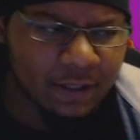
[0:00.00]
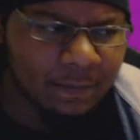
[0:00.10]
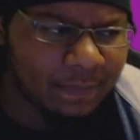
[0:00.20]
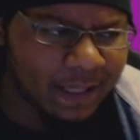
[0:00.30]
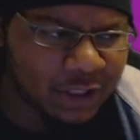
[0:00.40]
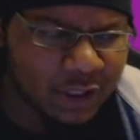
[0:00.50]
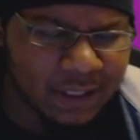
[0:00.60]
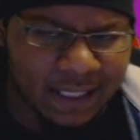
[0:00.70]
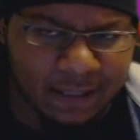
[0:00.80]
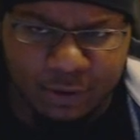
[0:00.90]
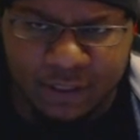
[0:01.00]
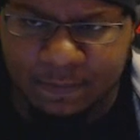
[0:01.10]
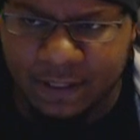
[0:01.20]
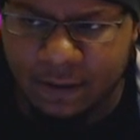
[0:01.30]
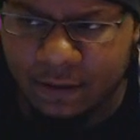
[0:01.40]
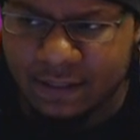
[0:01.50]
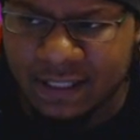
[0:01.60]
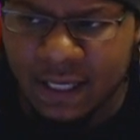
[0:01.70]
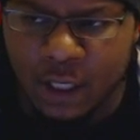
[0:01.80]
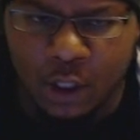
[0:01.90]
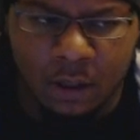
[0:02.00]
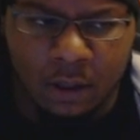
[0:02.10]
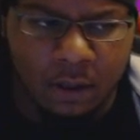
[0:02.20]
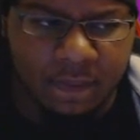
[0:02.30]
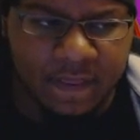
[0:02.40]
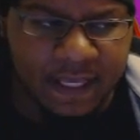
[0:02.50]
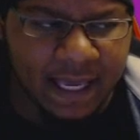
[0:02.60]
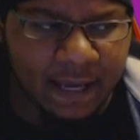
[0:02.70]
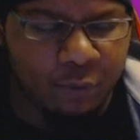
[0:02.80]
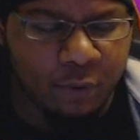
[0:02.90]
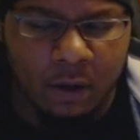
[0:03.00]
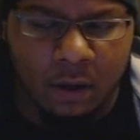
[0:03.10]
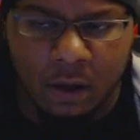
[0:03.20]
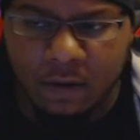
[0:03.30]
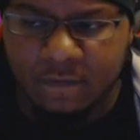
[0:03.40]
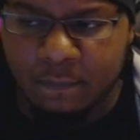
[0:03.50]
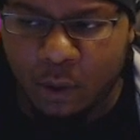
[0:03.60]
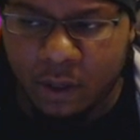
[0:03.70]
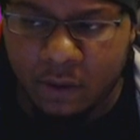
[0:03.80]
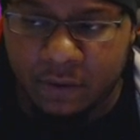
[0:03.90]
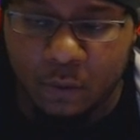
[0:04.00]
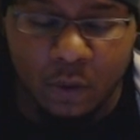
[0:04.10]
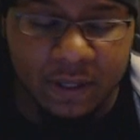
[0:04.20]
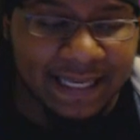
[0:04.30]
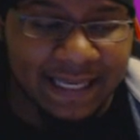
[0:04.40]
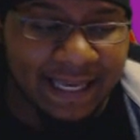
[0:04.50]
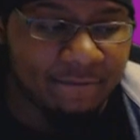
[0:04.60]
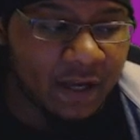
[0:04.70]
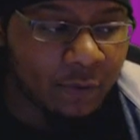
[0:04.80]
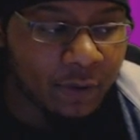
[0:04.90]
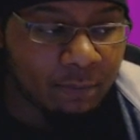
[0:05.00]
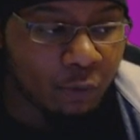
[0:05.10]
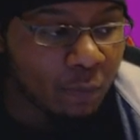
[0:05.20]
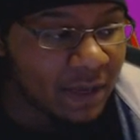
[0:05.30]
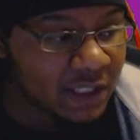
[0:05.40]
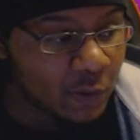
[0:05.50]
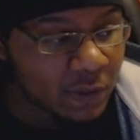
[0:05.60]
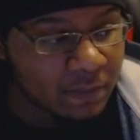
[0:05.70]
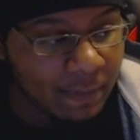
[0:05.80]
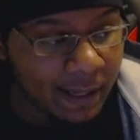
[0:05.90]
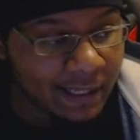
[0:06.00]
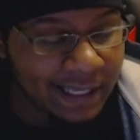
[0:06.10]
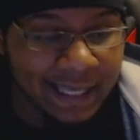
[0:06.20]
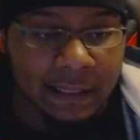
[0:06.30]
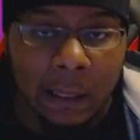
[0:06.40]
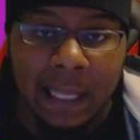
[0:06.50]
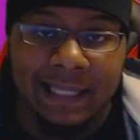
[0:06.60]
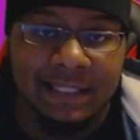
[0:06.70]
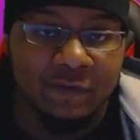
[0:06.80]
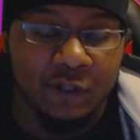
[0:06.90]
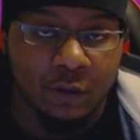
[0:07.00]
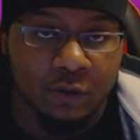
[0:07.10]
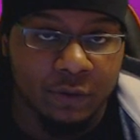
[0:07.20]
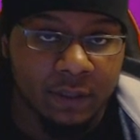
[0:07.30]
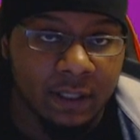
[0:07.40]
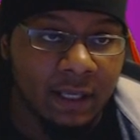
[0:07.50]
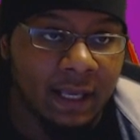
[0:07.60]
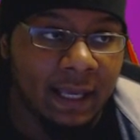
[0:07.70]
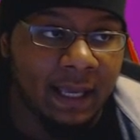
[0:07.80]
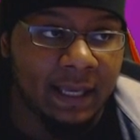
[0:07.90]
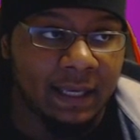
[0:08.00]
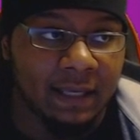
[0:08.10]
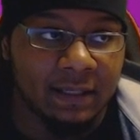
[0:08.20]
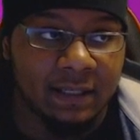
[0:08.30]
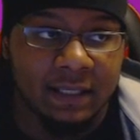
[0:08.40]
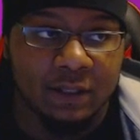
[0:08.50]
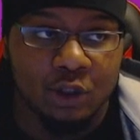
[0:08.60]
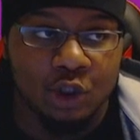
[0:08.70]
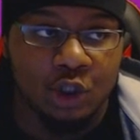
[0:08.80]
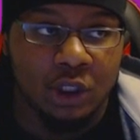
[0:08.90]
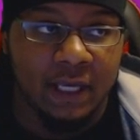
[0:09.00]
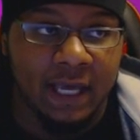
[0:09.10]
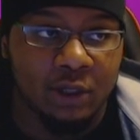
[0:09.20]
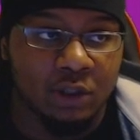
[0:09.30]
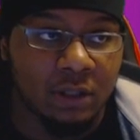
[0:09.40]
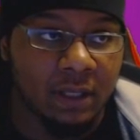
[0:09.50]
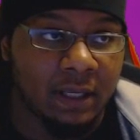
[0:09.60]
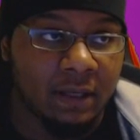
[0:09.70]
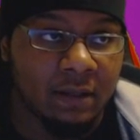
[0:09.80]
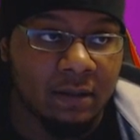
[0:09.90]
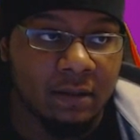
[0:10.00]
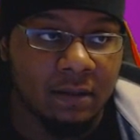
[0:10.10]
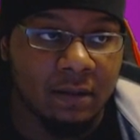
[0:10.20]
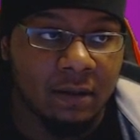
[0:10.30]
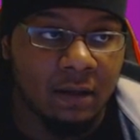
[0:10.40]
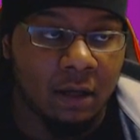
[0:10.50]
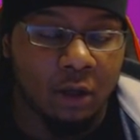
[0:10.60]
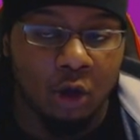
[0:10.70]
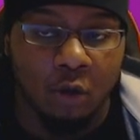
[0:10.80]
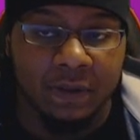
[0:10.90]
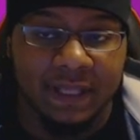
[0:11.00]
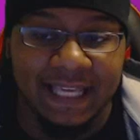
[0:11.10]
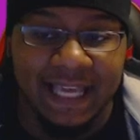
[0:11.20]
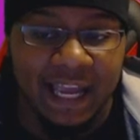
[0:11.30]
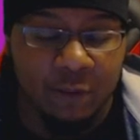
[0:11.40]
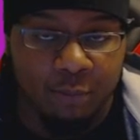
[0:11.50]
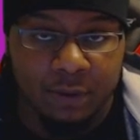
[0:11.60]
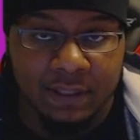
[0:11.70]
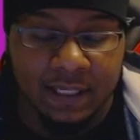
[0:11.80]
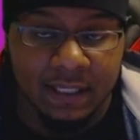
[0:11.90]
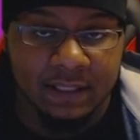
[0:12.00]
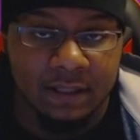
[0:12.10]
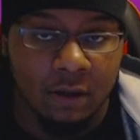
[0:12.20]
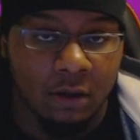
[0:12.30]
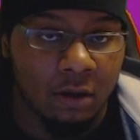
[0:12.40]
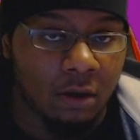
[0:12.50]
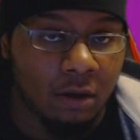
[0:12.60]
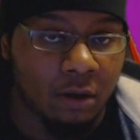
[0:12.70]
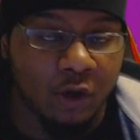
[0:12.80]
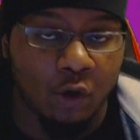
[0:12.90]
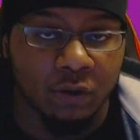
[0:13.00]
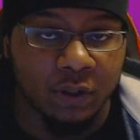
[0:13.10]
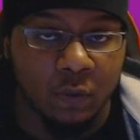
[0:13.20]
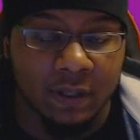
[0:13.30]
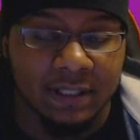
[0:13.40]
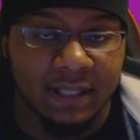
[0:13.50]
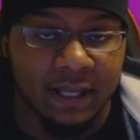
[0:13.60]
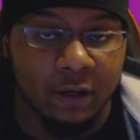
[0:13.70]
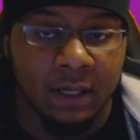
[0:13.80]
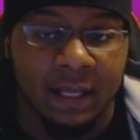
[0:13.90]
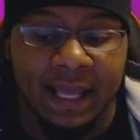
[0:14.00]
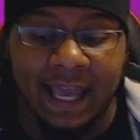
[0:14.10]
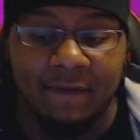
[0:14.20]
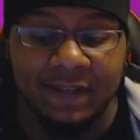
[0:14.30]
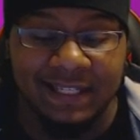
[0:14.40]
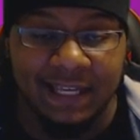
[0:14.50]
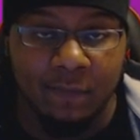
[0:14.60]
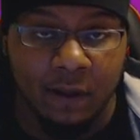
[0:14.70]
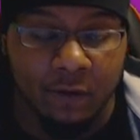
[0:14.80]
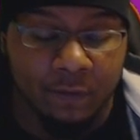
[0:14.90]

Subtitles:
that she's the second princess because the Emperor of Bavaria was a very promiscuous man. He had lots of children, and she actually, along with the 8th princess, are the only ones that have the same mother.